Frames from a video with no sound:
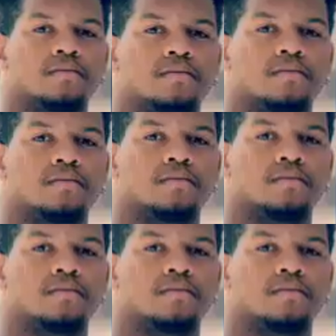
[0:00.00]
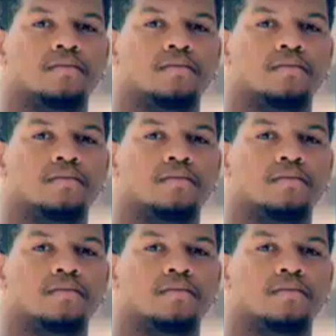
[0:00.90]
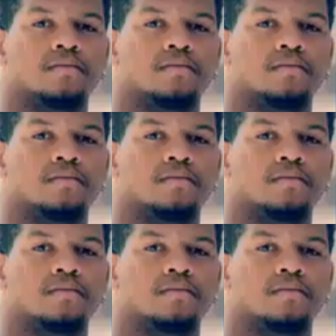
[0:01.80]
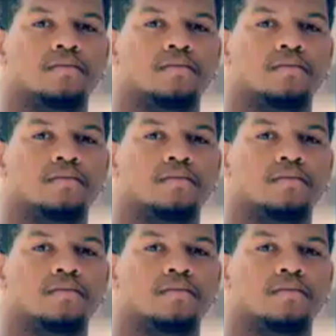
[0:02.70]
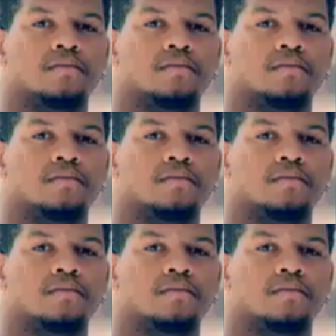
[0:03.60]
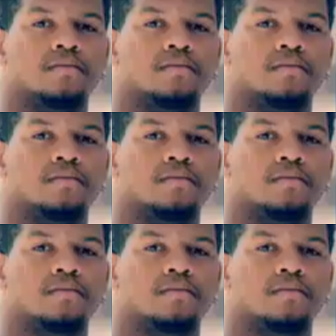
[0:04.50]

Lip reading: The face doesn't move, so there is nothing to read.